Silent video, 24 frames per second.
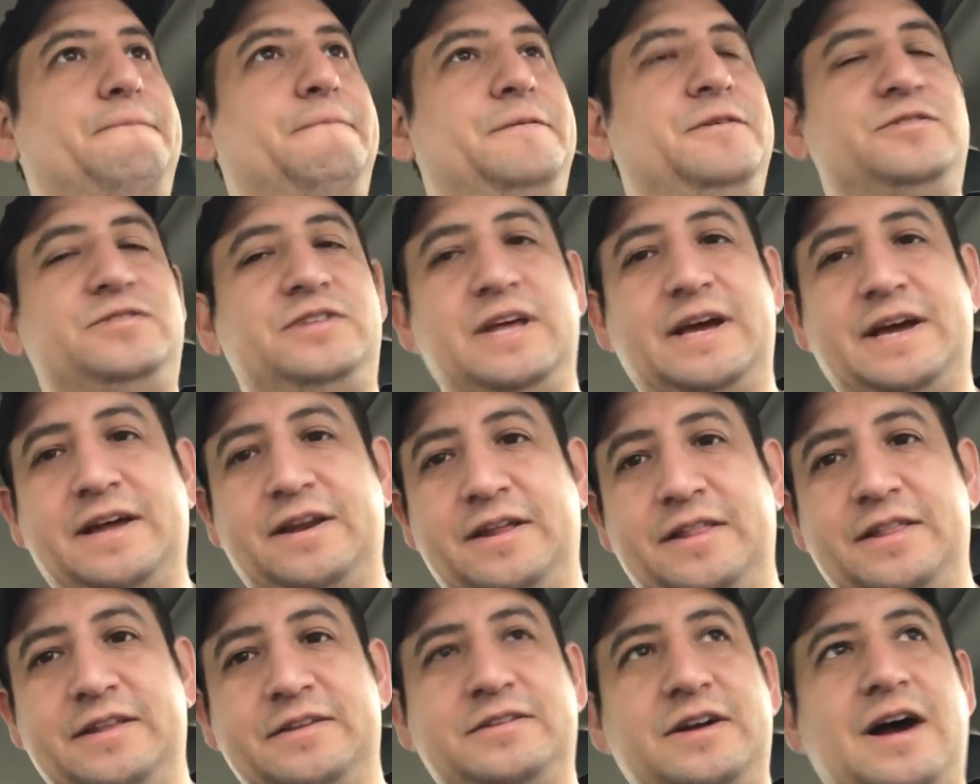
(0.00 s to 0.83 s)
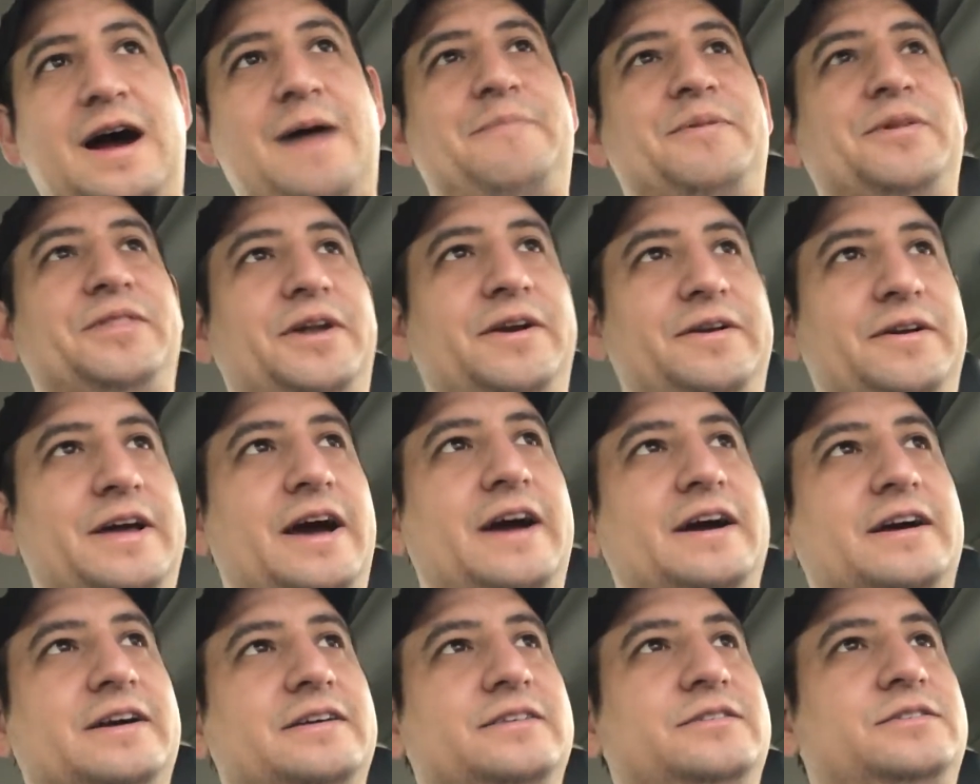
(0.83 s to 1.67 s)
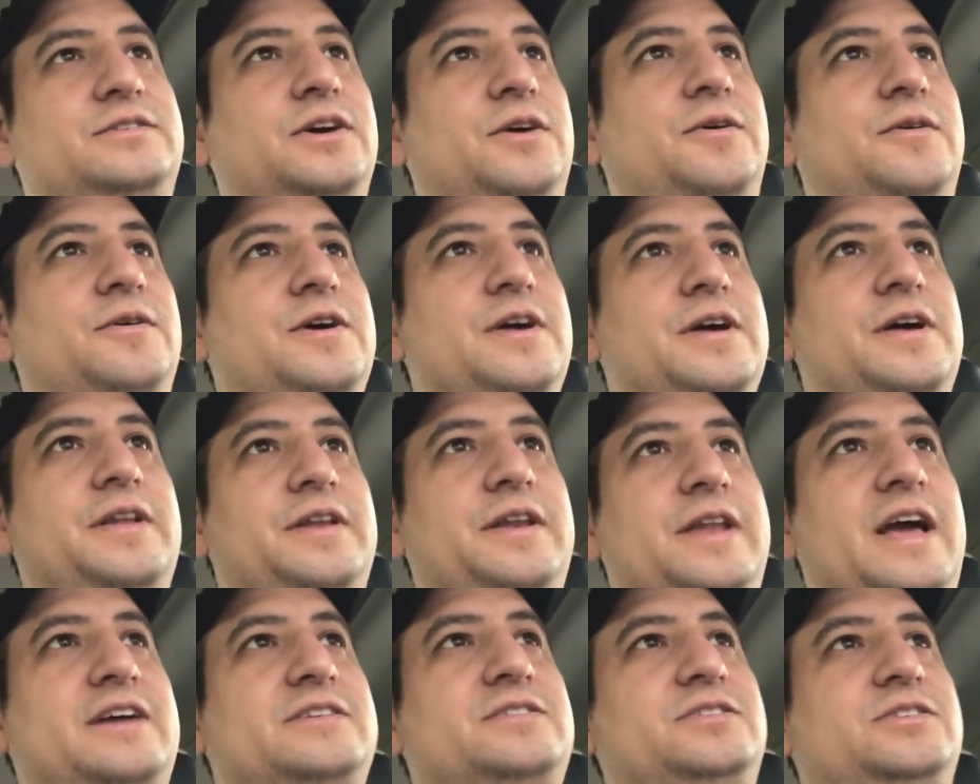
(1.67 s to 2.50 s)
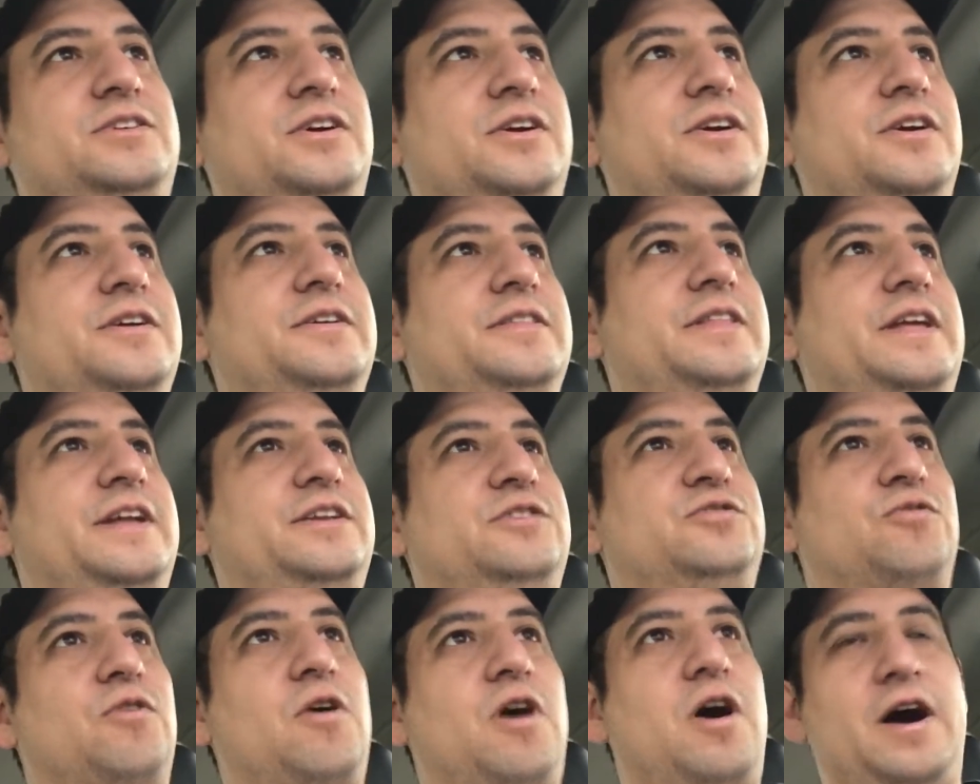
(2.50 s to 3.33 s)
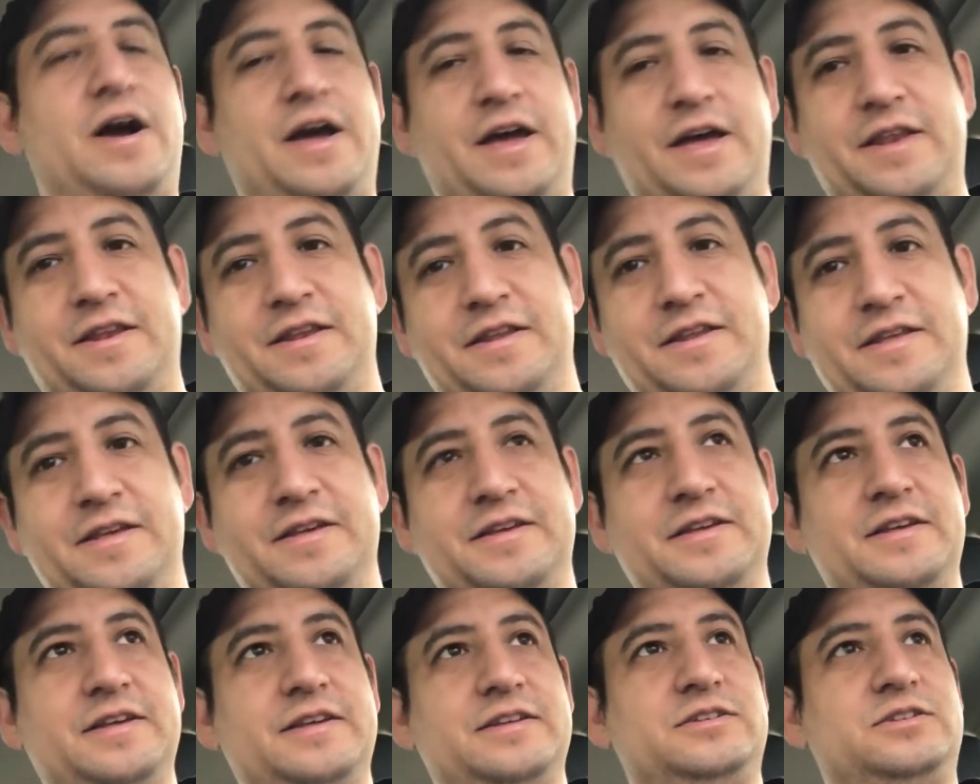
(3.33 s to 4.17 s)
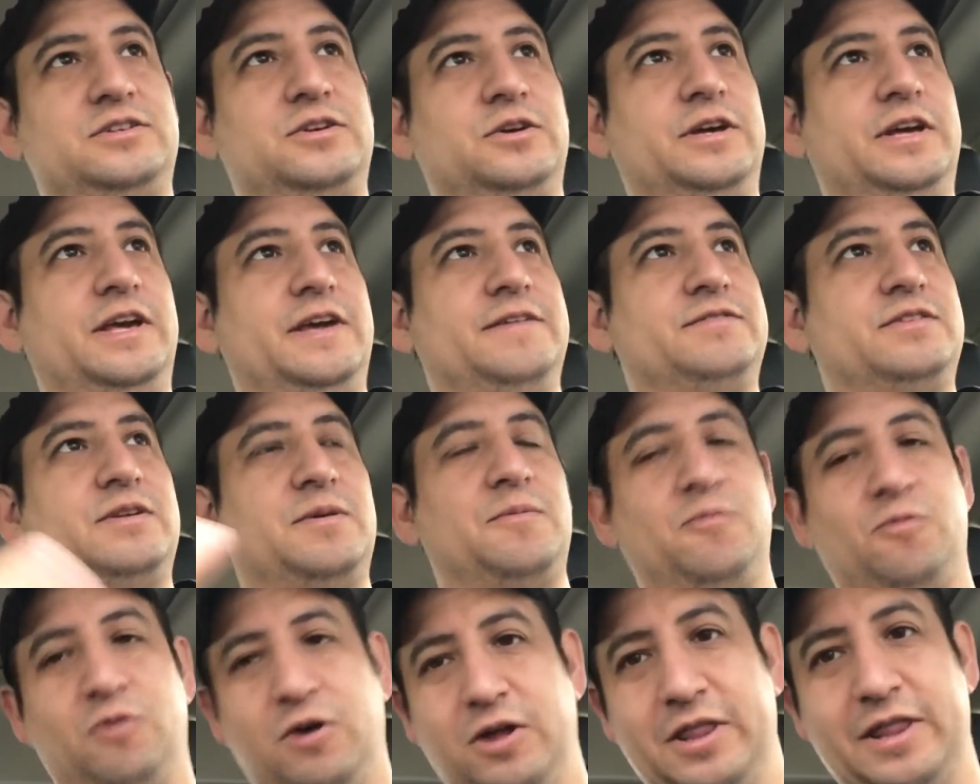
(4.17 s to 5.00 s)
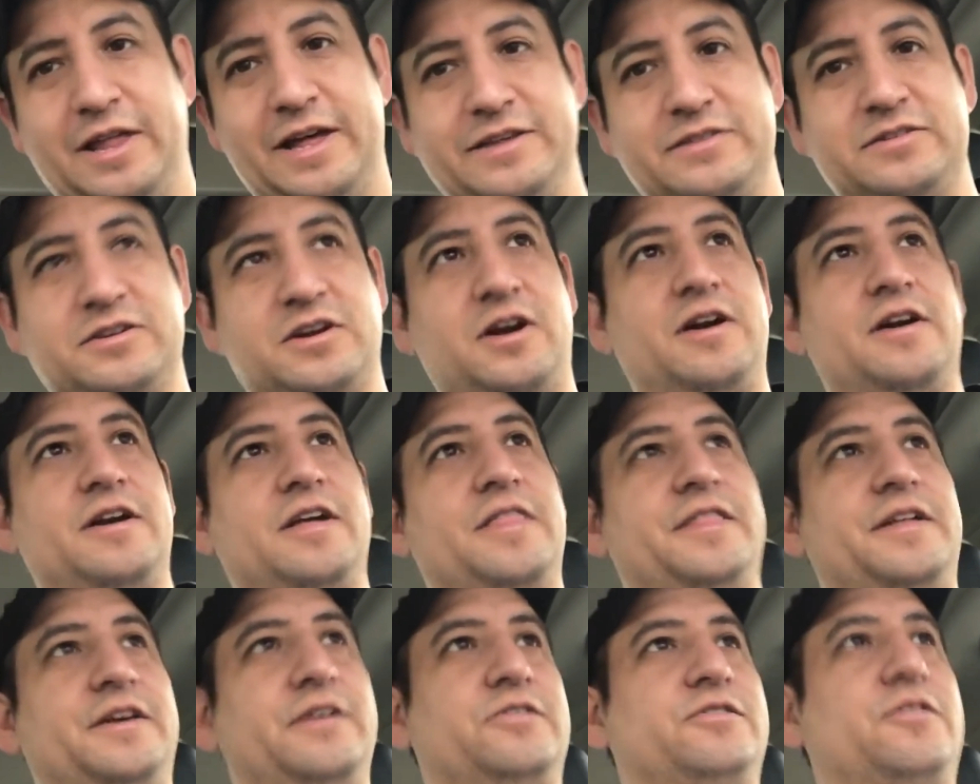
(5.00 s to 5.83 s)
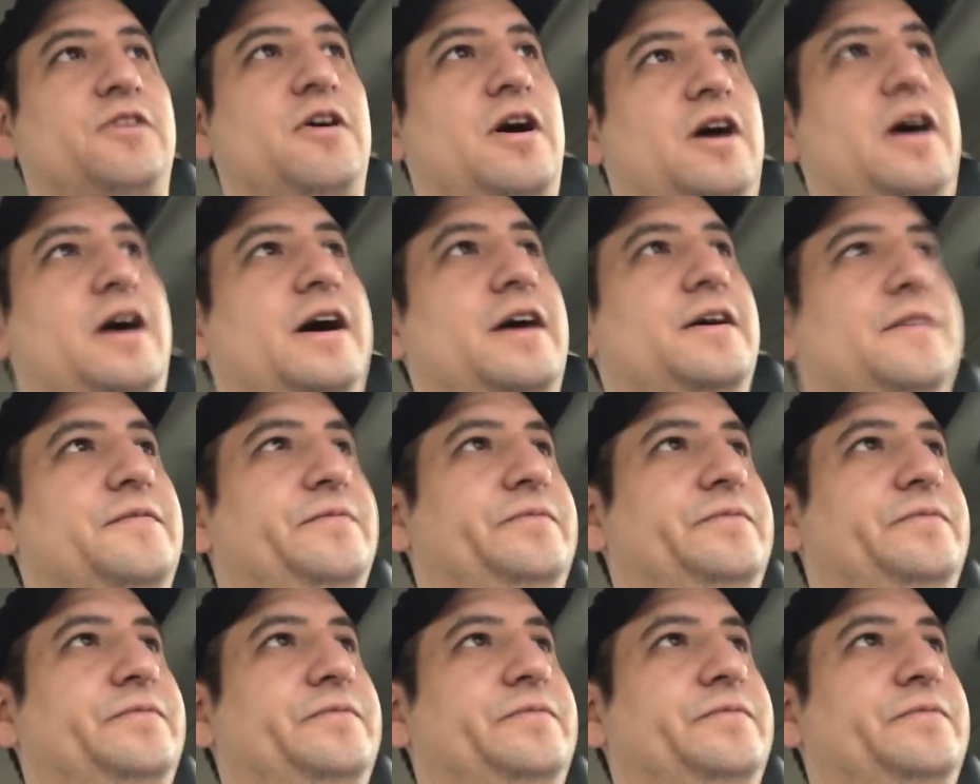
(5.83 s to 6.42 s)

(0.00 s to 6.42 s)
You stick it on the top of their deck. So next turn they draw it. So it gives them one less card on their draw.